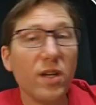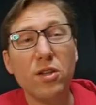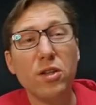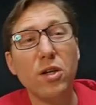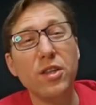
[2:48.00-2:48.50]
a
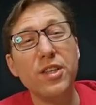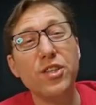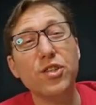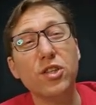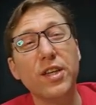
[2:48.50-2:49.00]
lot of these
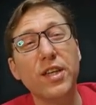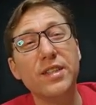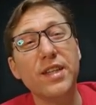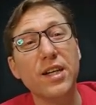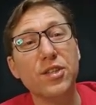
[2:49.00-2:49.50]
you're looking at
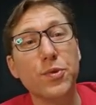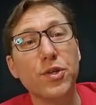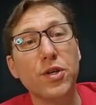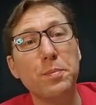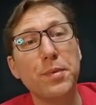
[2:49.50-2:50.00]
decks where you're
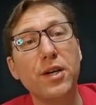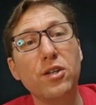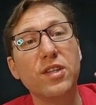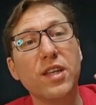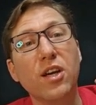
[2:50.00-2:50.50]
going to
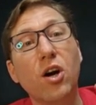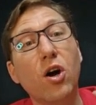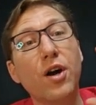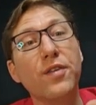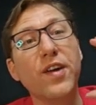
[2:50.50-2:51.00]
build, like,
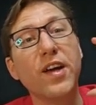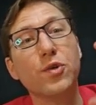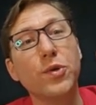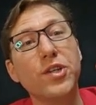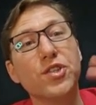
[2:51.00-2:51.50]
artifact
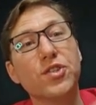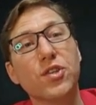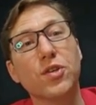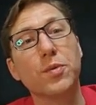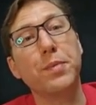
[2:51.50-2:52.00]
creatures
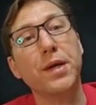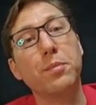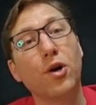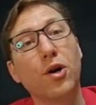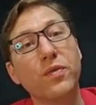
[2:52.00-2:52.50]
are a big
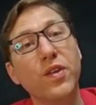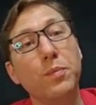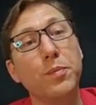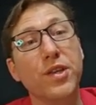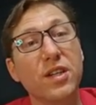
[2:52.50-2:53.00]
part of it
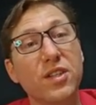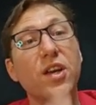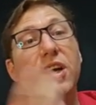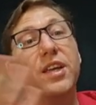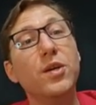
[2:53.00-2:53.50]
because
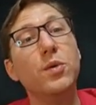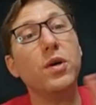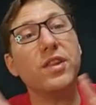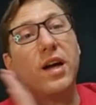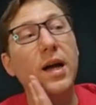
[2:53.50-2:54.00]
you
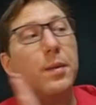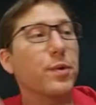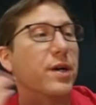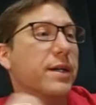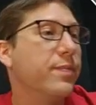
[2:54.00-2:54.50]
want the
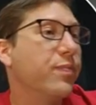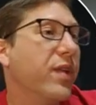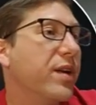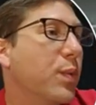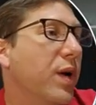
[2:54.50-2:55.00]
hybrid.
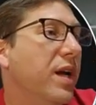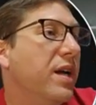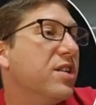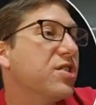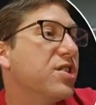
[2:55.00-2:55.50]
Anyway,
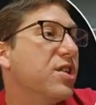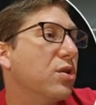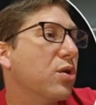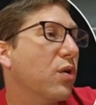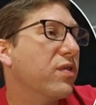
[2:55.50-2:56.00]
Steel
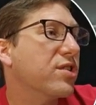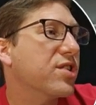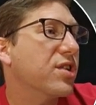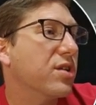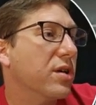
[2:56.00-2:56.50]

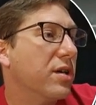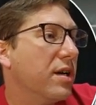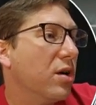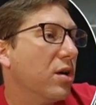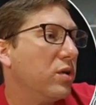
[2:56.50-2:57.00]
Overseer,
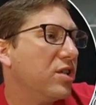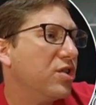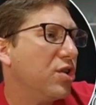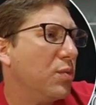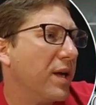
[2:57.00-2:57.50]
only
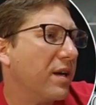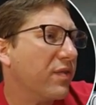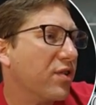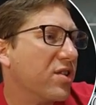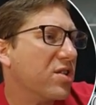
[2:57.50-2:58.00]
2 mana
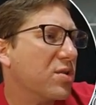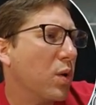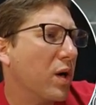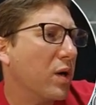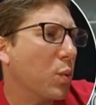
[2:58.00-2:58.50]
for this
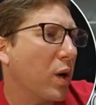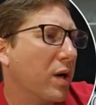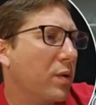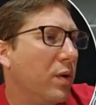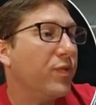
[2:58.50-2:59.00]

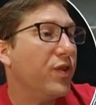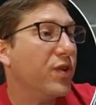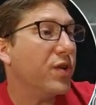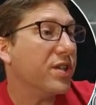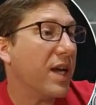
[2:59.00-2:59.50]
1-1. You
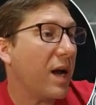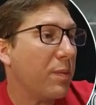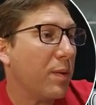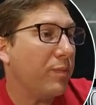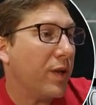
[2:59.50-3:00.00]
can tap
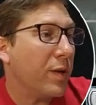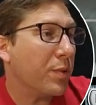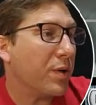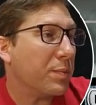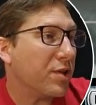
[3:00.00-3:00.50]
them,
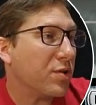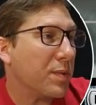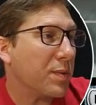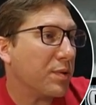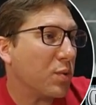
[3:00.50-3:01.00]
put a
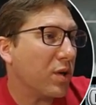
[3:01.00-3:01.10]
+1/+1